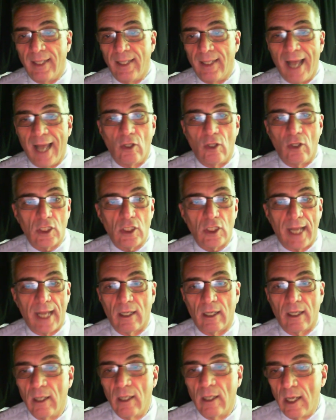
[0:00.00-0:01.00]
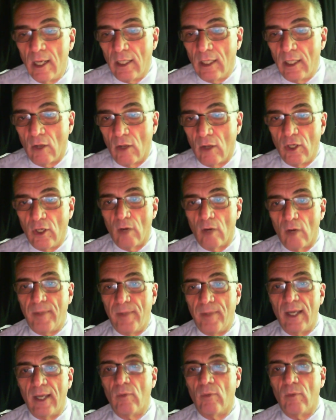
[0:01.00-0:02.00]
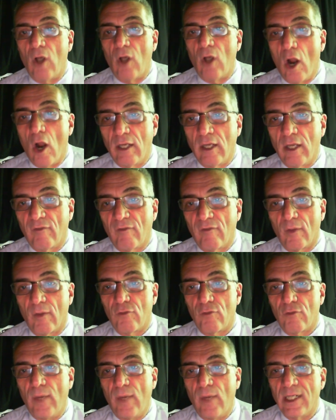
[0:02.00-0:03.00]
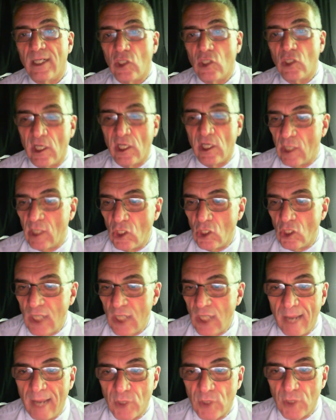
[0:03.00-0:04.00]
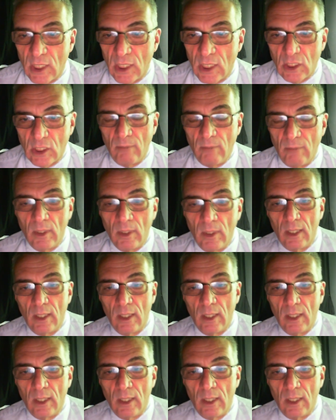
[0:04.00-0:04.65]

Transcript: That looks like a, you know, the European would argue for a three to six-inch type system,